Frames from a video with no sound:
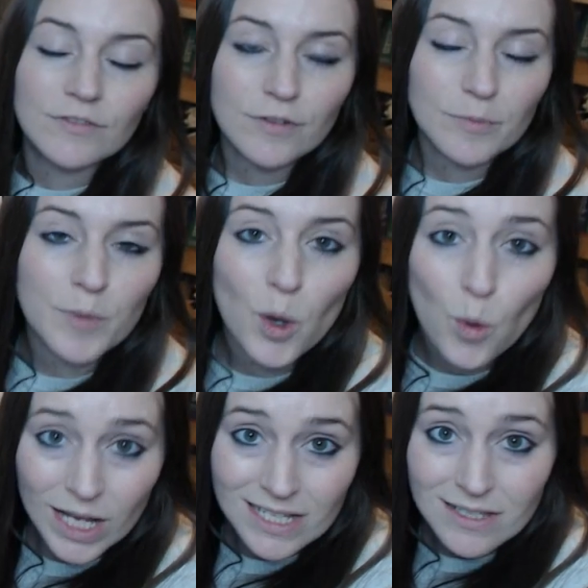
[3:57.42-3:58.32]
from
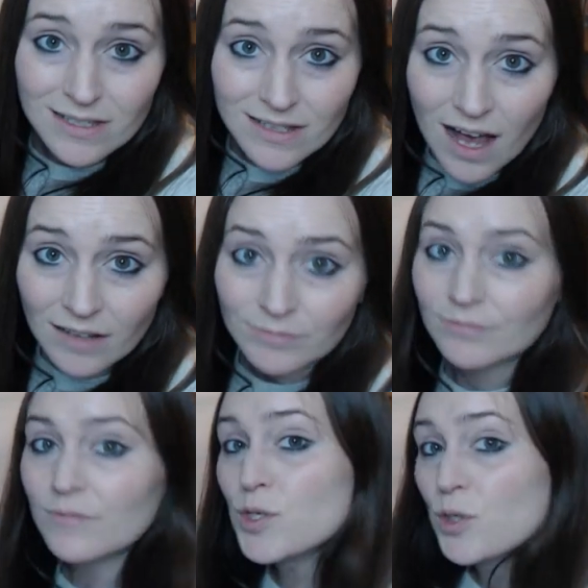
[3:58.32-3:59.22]
questa,
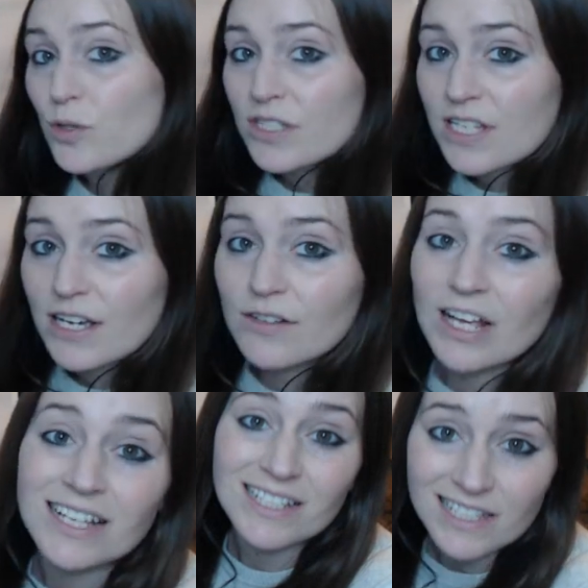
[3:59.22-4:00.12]
shortened down.
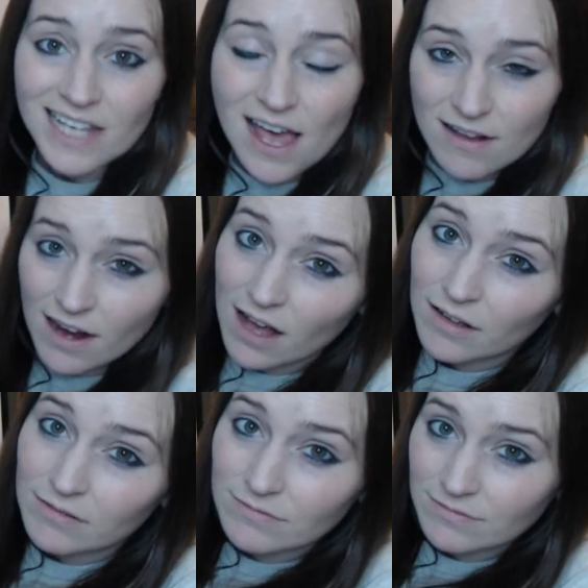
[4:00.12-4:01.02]
Sera
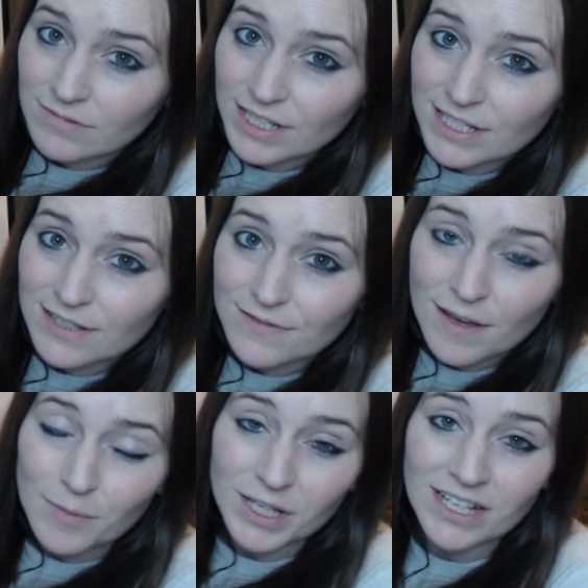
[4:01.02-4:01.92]
is the
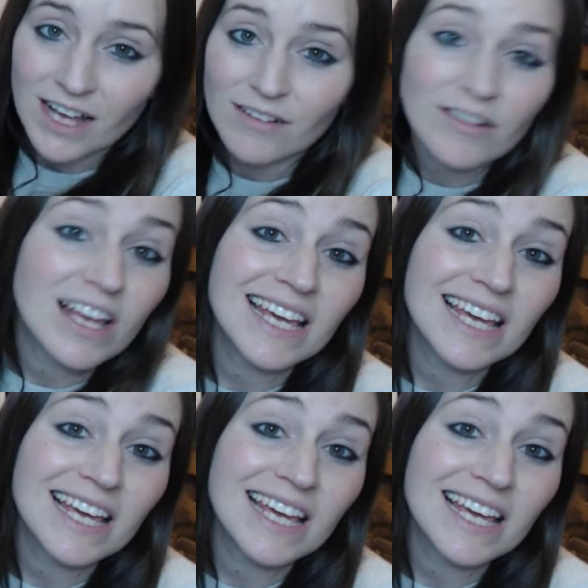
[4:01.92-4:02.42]
feminine noun,